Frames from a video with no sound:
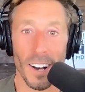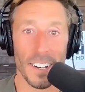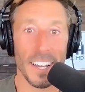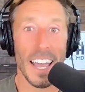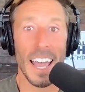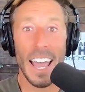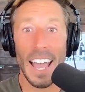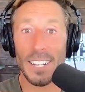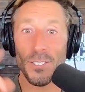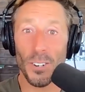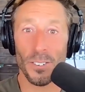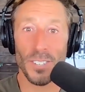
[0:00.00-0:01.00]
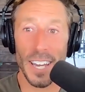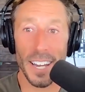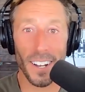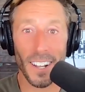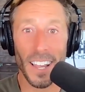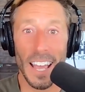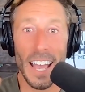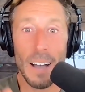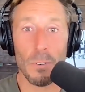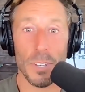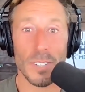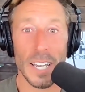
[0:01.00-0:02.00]
wrong and turn tail
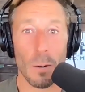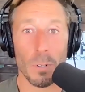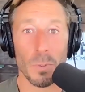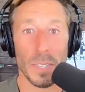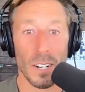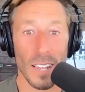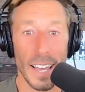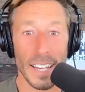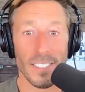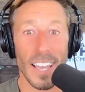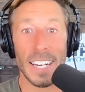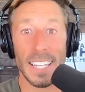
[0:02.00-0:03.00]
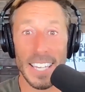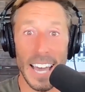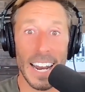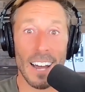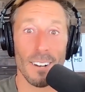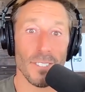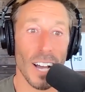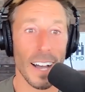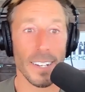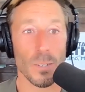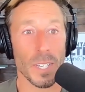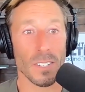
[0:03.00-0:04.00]
with their tail between their legs and get out of
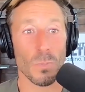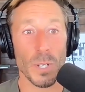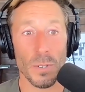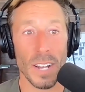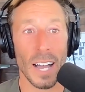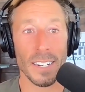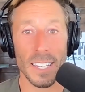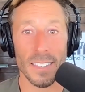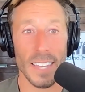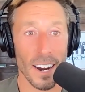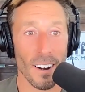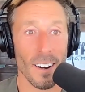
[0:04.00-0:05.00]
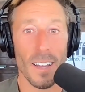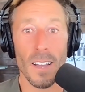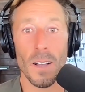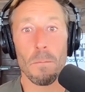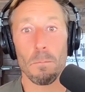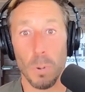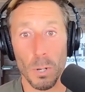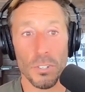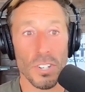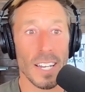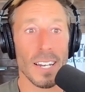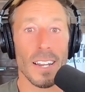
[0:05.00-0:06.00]
Dodge because we do not need their
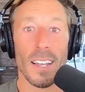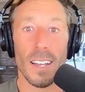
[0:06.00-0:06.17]
bullshit